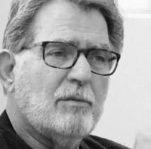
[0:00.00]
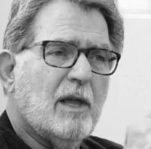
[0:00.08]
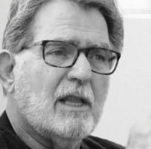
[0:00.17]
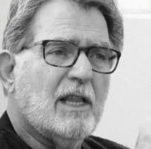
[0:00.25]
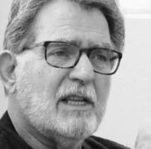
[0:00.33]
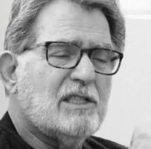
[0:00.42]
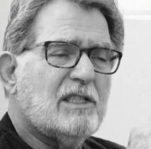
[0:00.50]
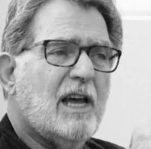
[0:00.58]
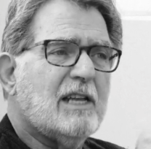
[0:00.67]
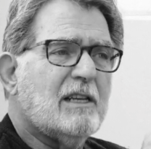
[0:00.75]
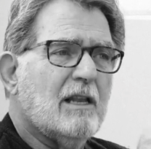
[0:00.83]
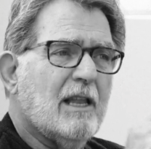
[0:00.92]
that lets
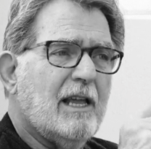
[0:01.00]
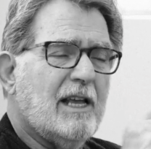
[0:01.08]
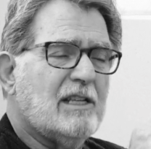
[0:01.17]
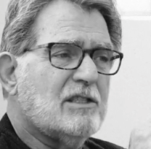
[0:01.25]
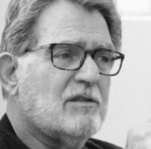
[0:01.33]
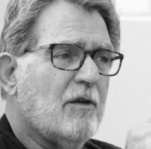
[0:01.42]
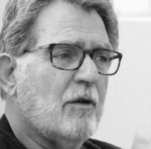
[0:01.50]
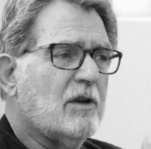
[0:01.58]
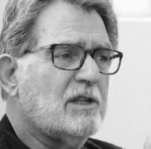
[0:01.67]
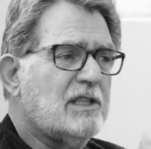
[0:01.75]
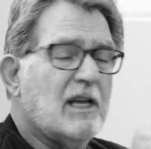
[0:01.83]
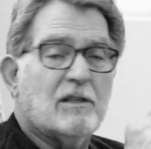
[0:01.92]
that lens
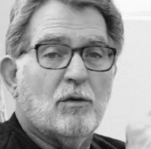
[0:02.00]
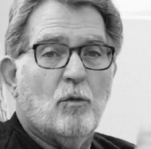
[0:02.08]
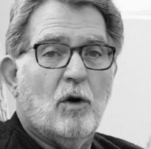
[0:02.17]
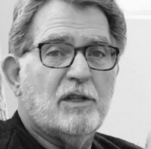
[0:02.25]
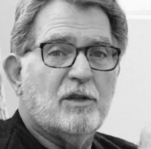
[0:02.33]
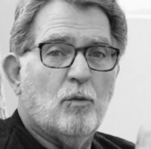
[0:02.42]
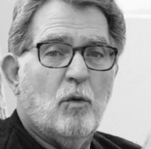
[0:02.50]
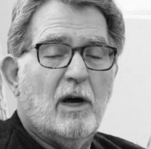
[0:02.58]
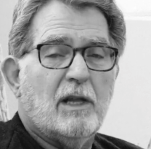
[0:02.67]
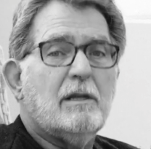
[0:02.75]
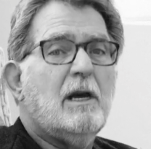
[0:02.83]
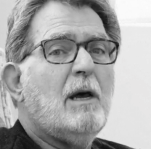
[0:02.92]
focus down to
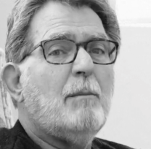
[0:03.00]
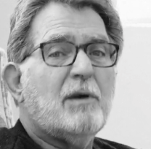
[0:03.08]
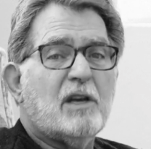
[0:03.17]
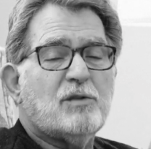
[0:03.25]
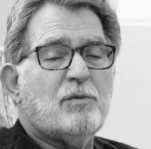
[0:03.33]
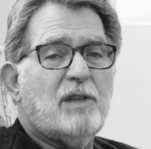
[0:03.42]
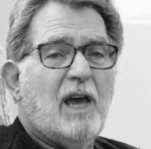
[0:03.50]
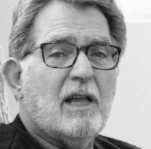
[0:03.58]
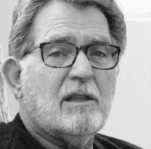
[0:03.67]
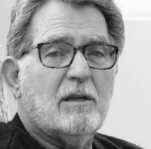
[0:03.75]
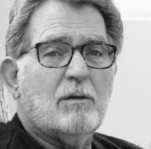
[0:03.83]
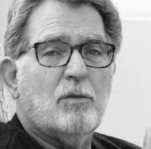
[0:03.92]
1:1. Because
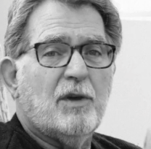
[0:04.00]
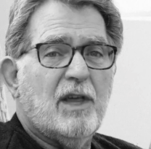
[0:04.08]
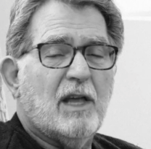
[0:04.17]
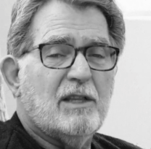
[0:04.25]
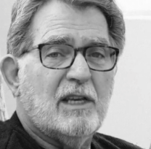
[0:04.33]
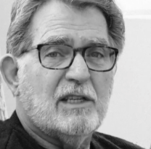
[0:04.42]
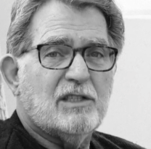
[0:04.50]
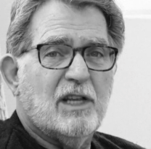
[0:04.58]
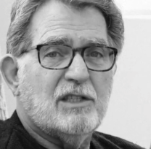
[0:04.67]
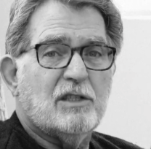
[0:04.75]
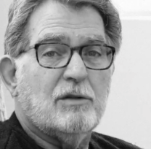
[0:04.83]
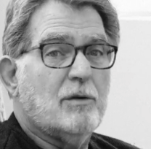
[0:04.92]
without the
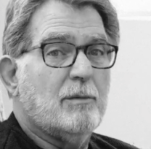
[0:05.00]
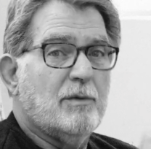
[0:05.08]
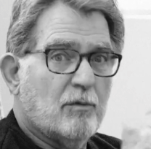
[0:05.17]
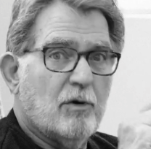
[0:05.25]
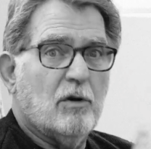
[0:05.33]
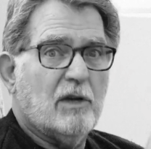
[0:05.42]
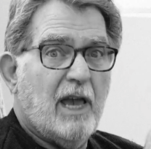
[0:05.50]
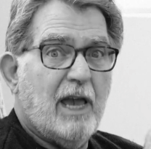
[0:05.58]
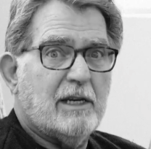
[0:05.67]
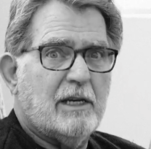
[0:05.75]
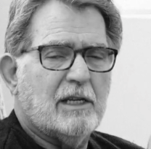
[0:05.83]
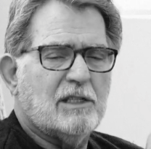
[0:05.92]
extension tube, the real
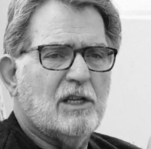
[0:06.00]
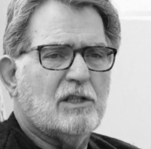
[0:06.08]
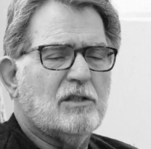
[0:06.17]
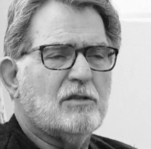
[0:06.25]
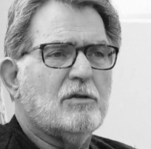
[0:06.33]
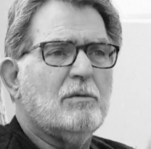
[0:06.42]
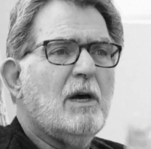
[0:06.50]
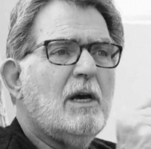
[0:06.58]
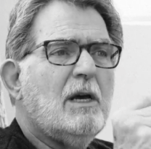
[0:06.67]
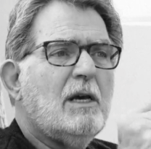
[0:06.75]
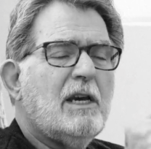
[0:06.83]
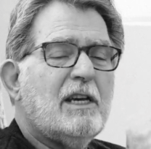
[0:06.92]
Canon extension tube,
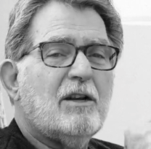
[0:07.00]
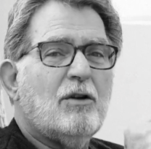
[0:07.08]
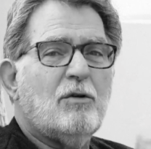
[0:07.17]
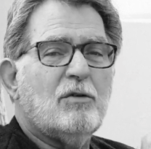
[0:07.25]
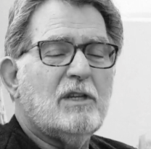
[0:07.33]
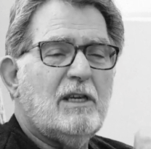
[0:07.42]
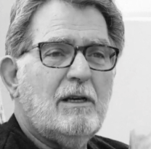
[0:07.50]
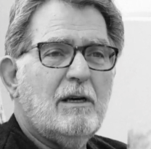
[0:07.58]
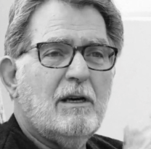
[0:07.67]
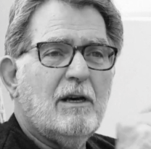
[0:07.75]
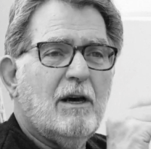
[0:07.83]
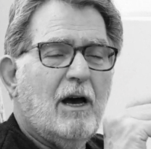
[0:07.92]
it only
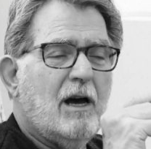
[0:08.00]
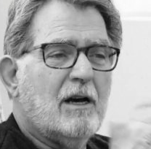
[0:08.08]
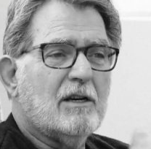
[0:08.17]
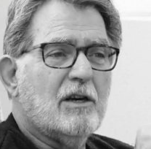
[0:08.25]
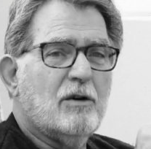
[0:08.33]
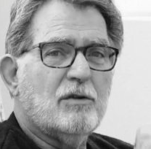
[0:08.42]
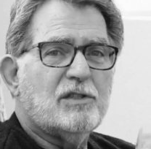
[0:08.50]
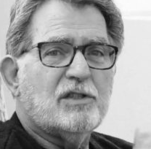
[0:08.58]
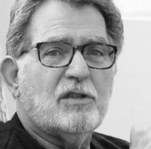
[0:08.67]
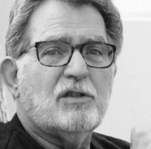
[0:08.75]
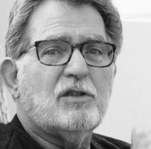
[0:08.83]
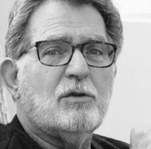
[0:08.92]
goes
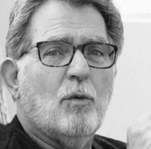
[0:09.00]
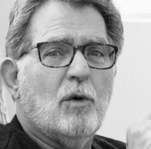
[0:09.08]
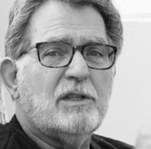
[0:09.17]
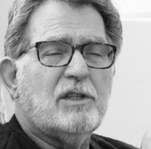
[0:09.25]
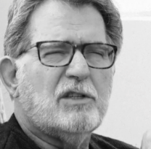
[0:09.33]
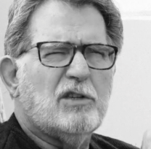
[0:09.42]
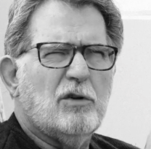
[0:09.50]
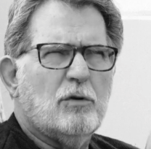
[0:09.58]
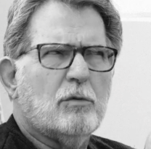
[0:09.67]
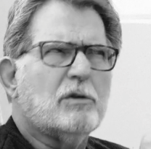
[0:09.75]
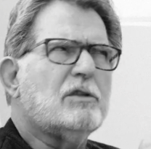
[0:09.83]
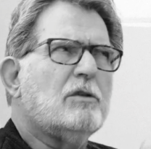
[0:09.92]
to
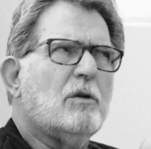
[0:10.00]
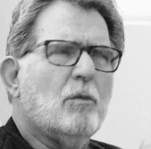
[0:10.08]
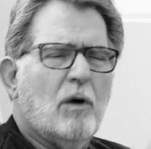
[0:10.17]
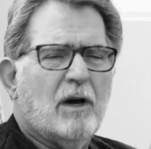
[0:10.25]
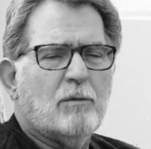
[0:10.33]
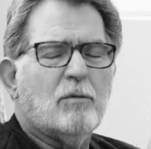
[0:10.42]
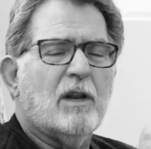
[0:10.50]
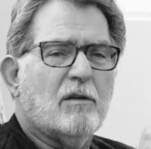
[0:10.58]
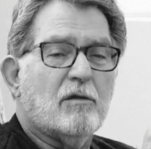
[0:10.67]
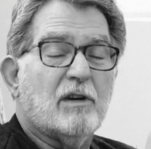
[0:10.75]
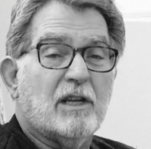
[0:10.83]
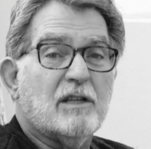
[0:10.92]
1:2 or 2:1,
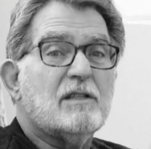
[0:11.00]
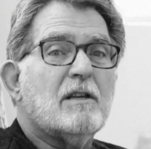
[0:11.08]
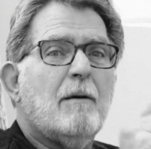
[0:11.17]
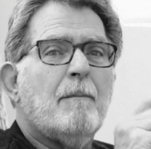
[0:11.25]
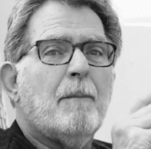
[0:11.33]
whatever it is.